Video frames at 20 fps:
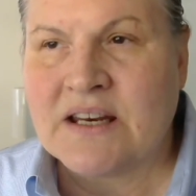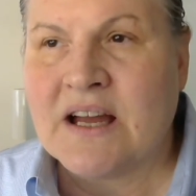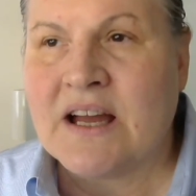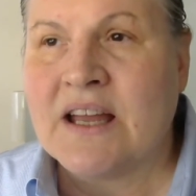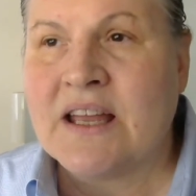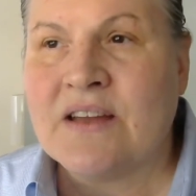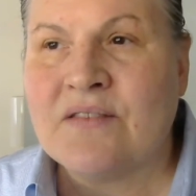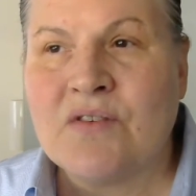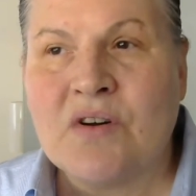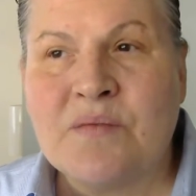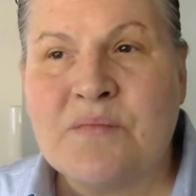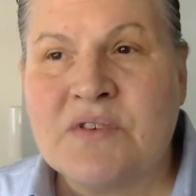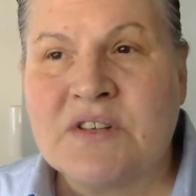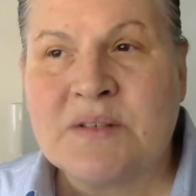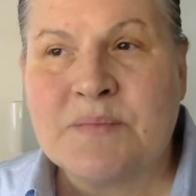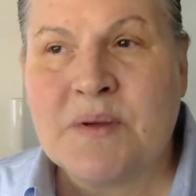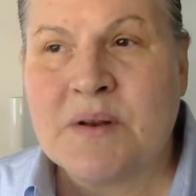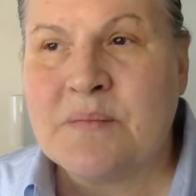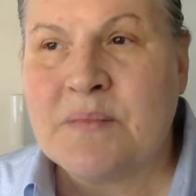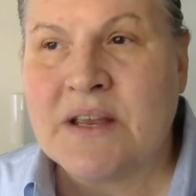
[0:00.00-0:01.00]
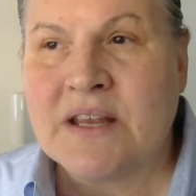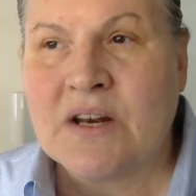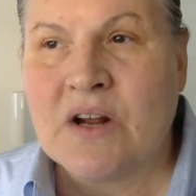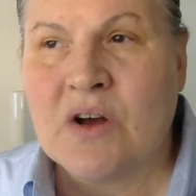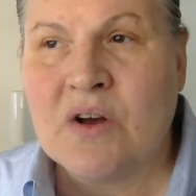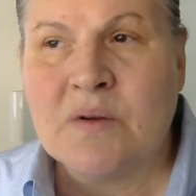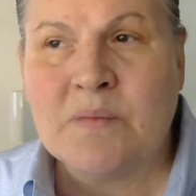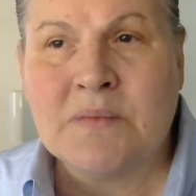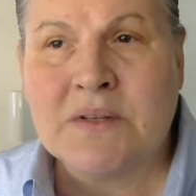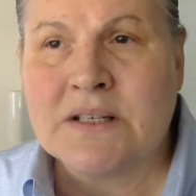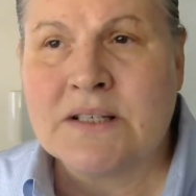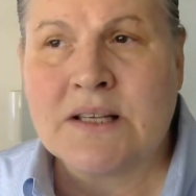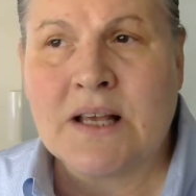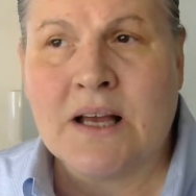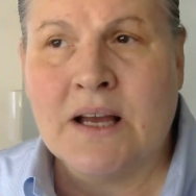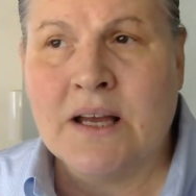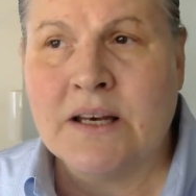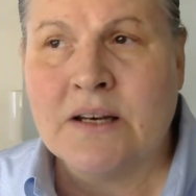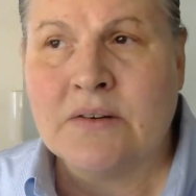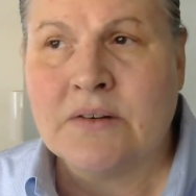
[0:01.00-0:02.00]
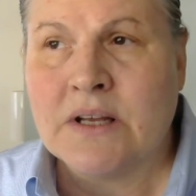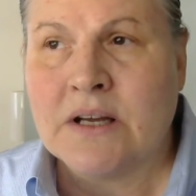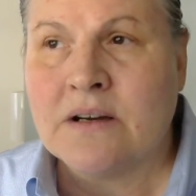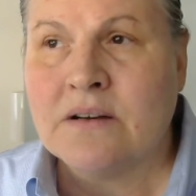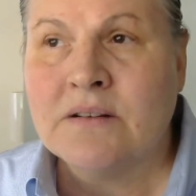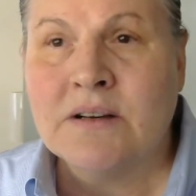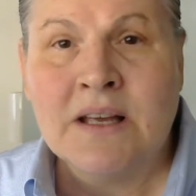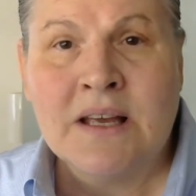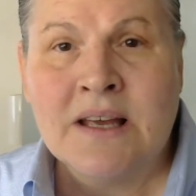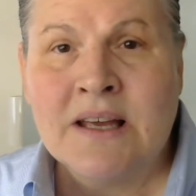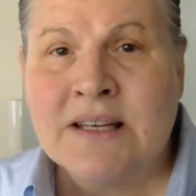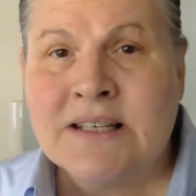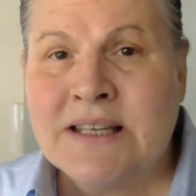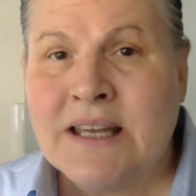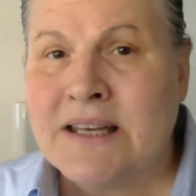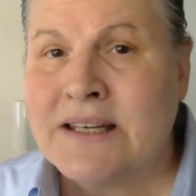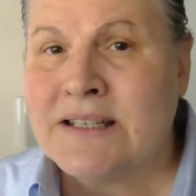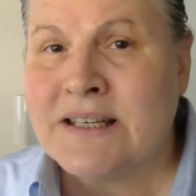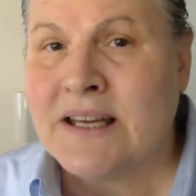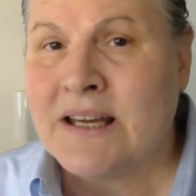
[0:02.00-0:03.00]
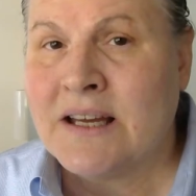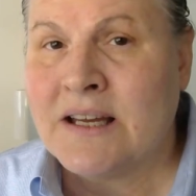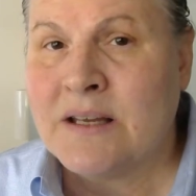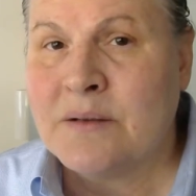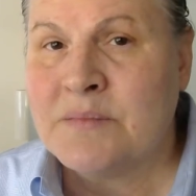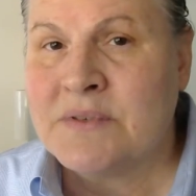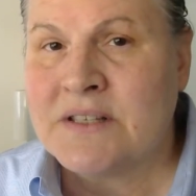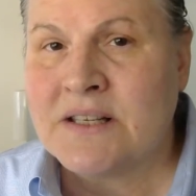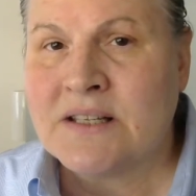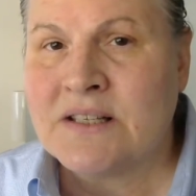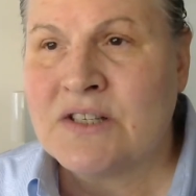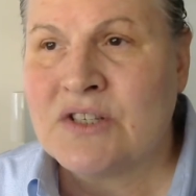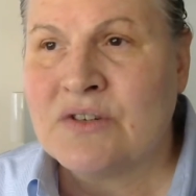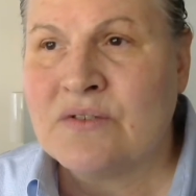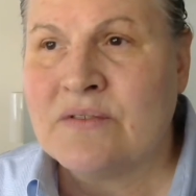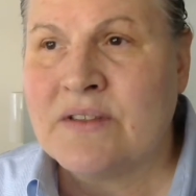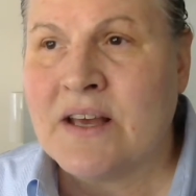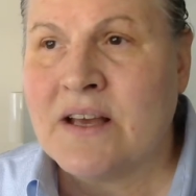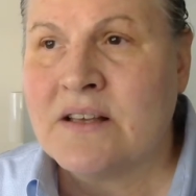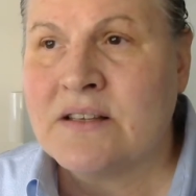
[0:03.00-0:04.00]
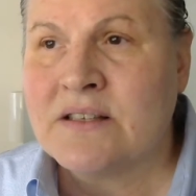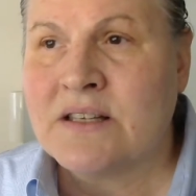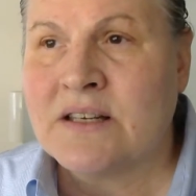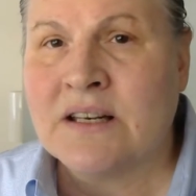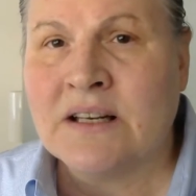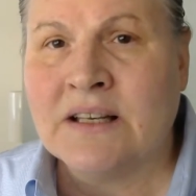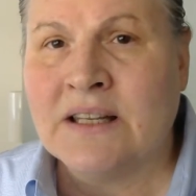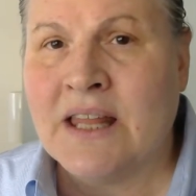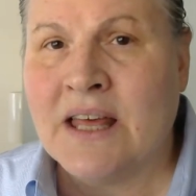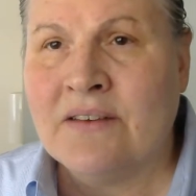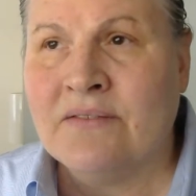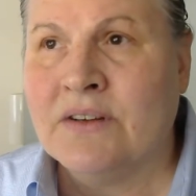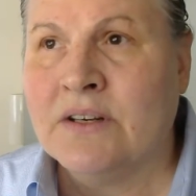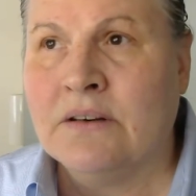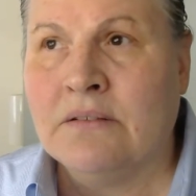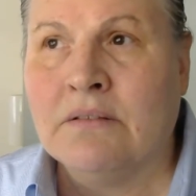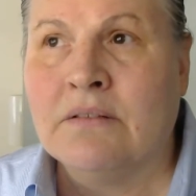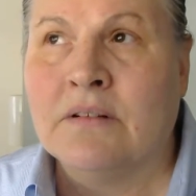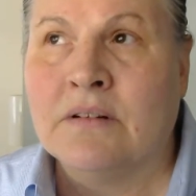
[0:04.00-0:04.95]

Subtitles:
I have almost been made homeless, I don't know, 10 times since 2011.